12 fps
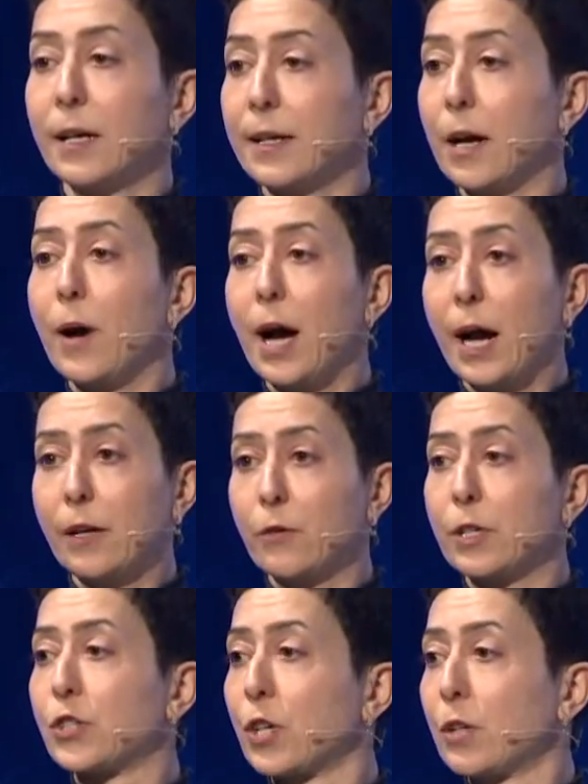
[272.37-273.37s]
Now,
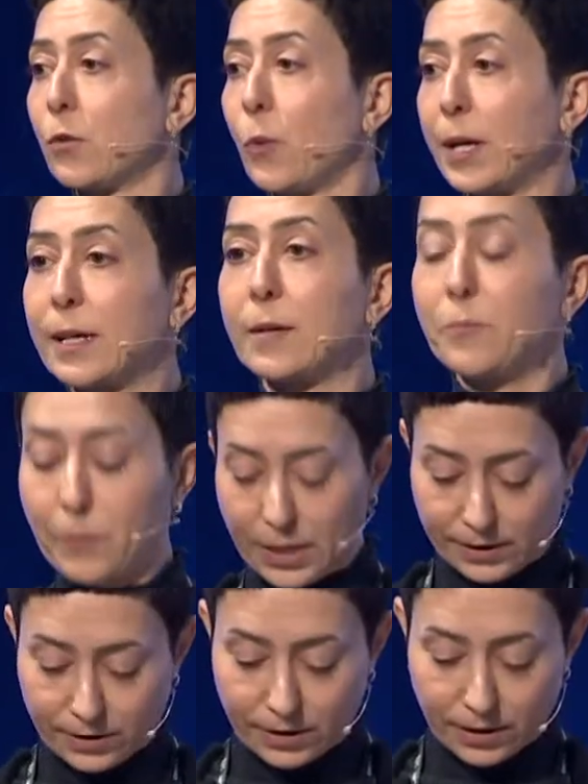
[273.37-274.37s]
hydrogen, when
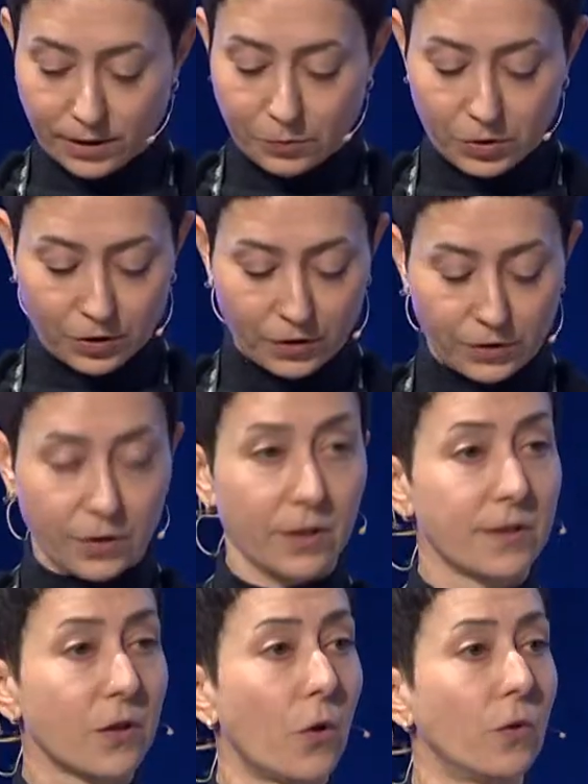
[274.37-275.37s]
combusted,
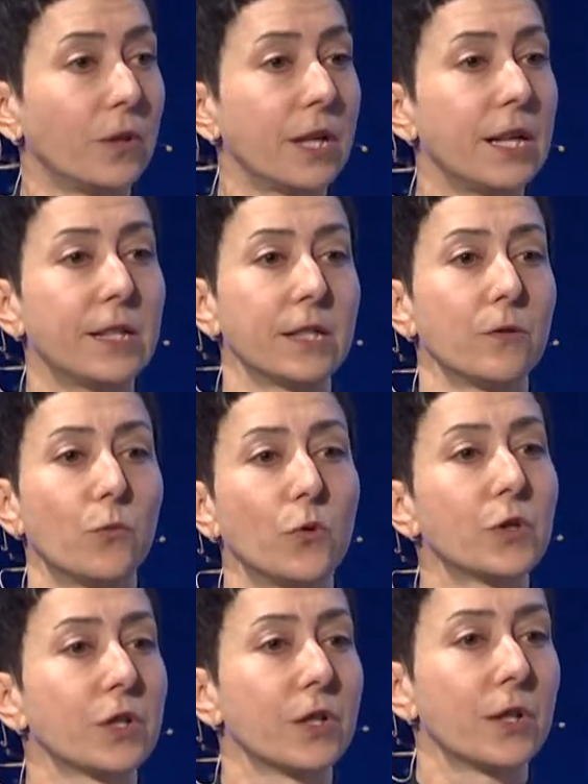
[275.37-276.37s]
produces only heat and
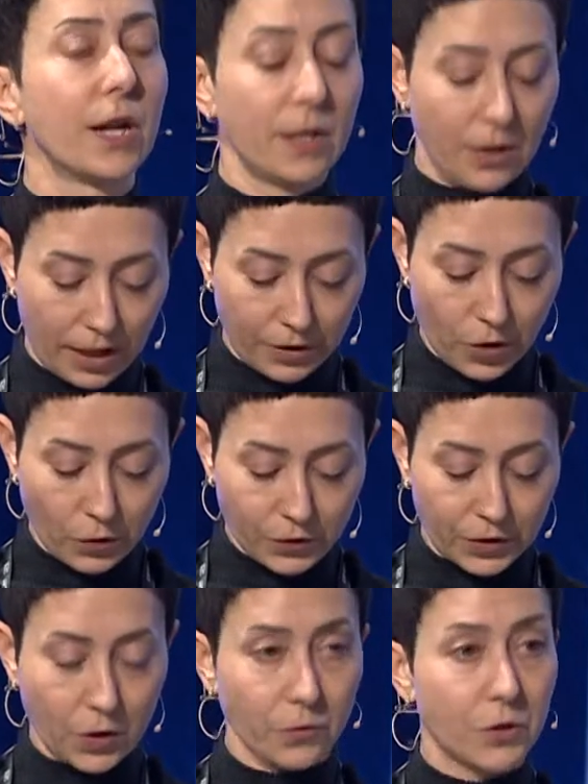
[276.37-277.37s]
water and no
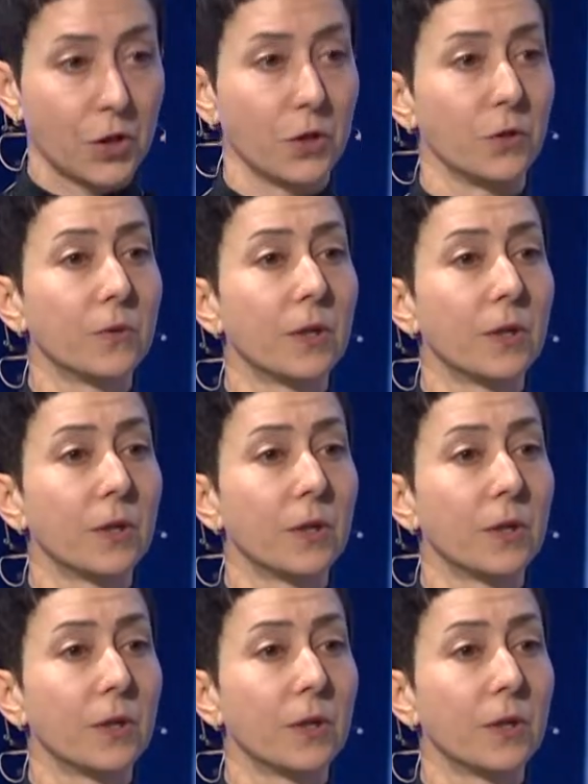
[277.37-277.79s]
CO2.